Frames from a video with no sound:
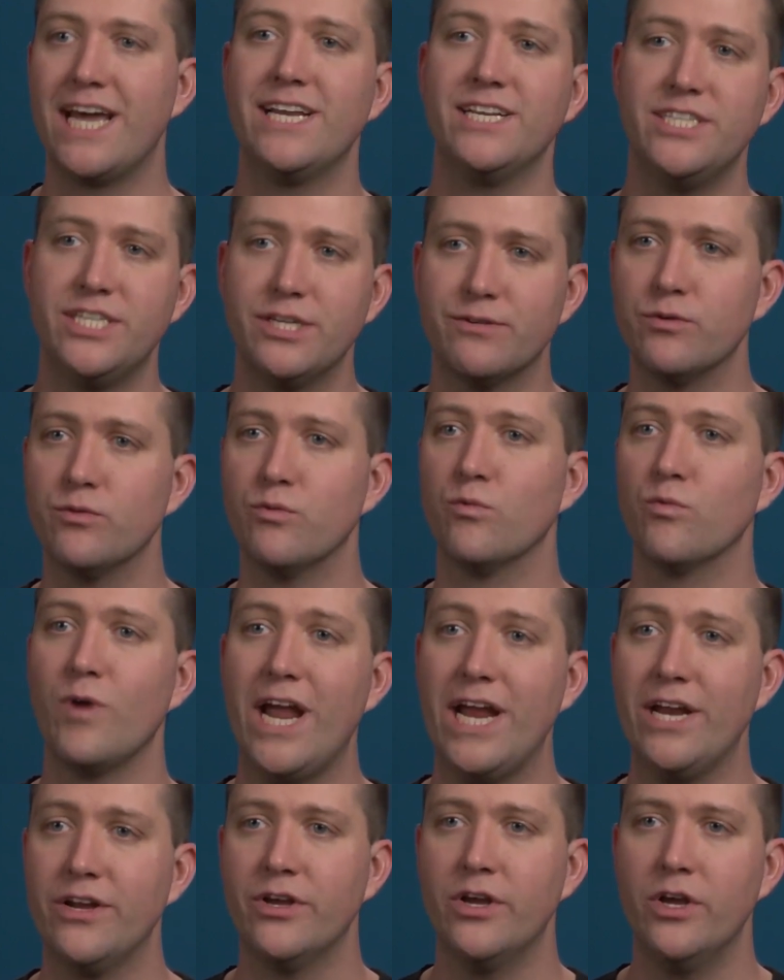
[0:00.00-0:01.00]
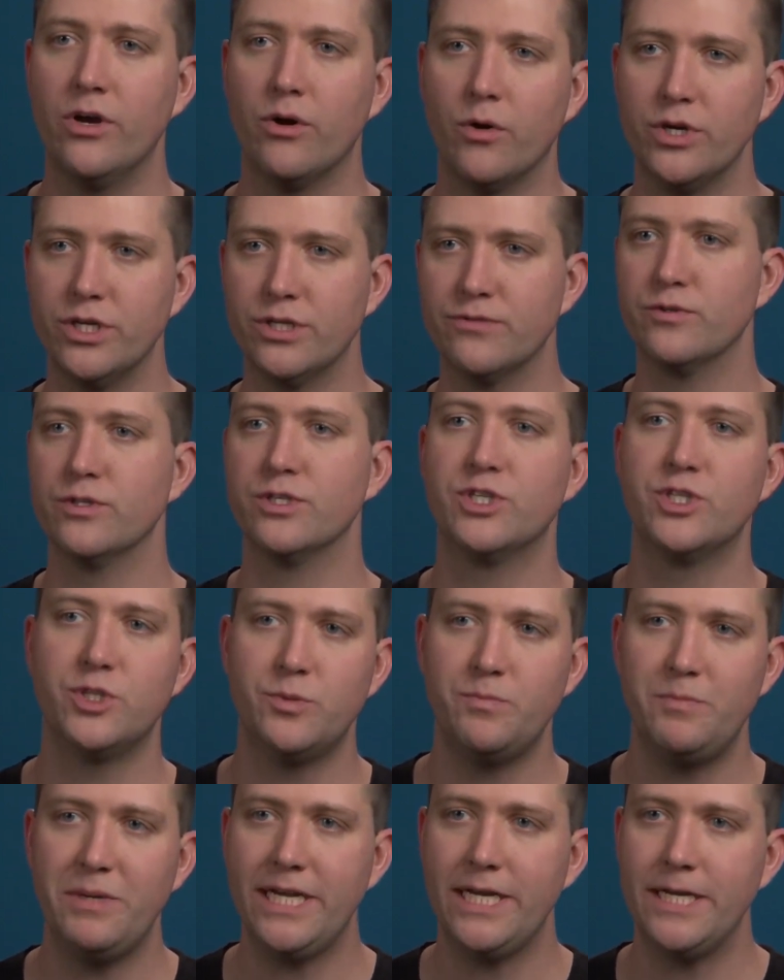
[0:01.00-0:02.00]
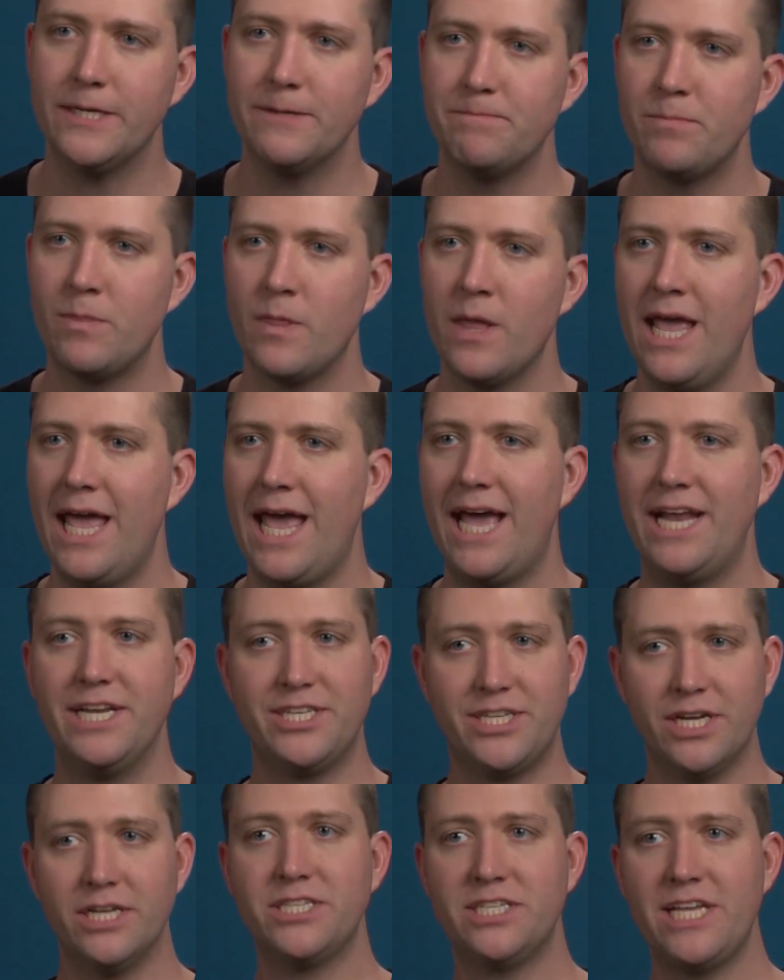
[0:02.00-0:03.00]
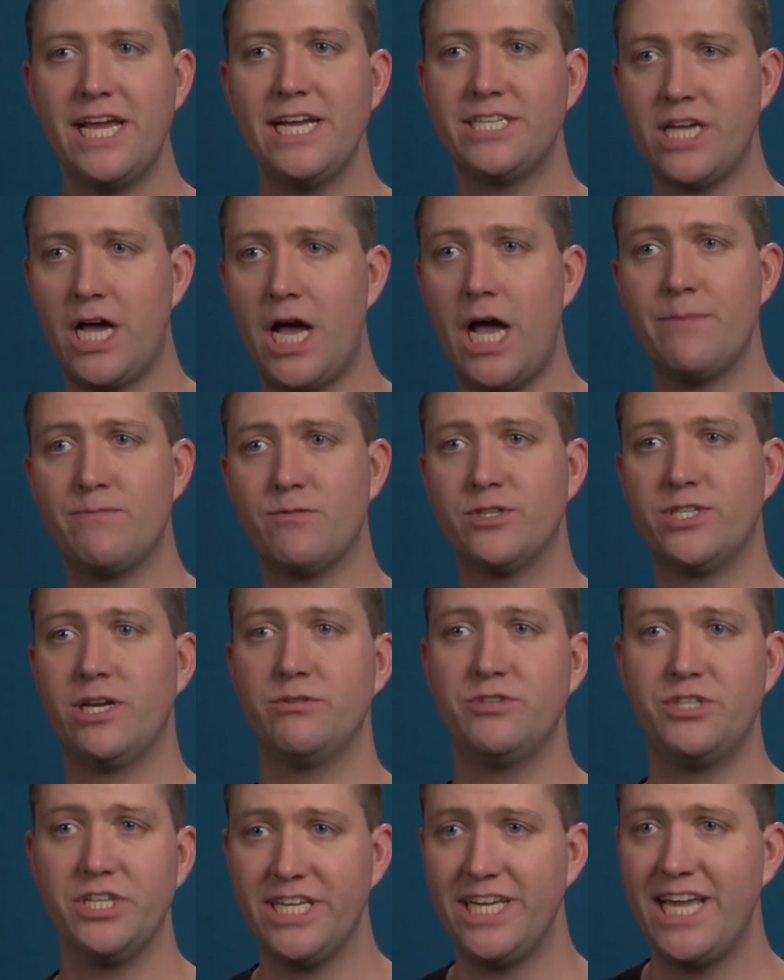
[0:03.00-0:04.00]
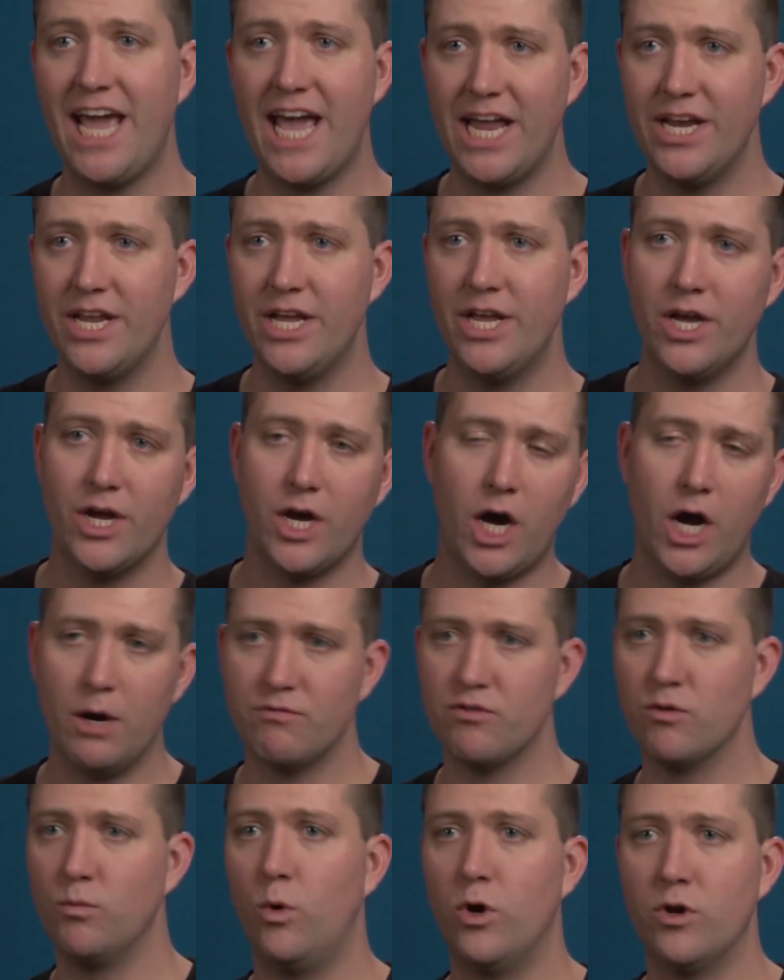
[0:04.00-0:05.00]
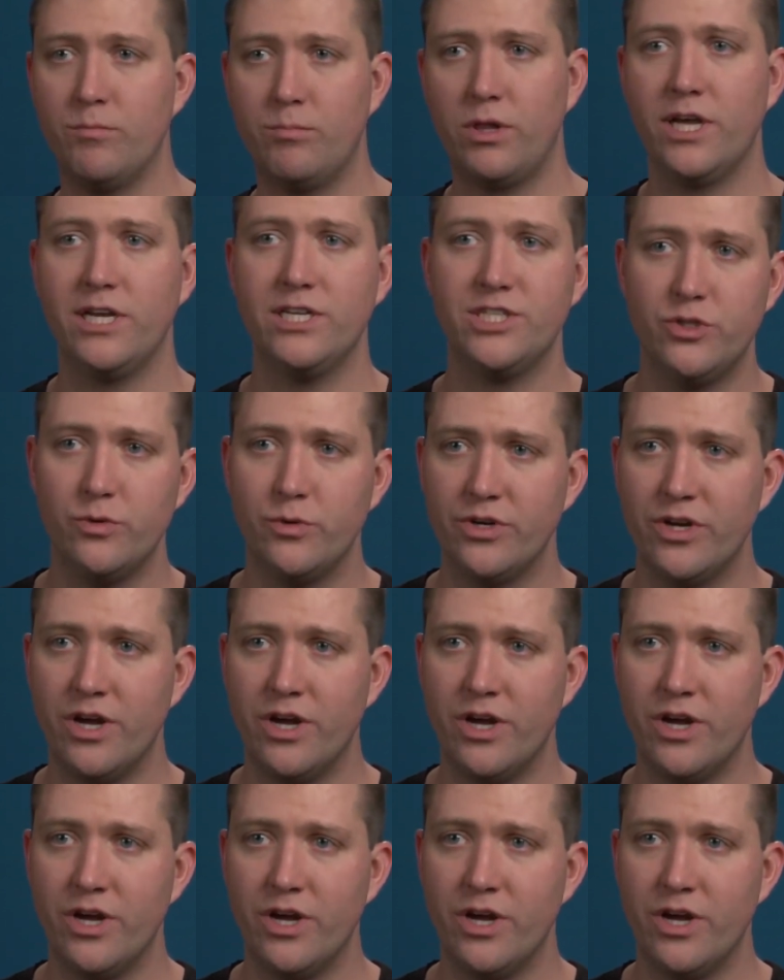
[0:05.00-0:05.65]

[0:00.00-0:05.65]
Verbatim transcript: at a different rate or a different speed. And it does take time for sound to get from one place to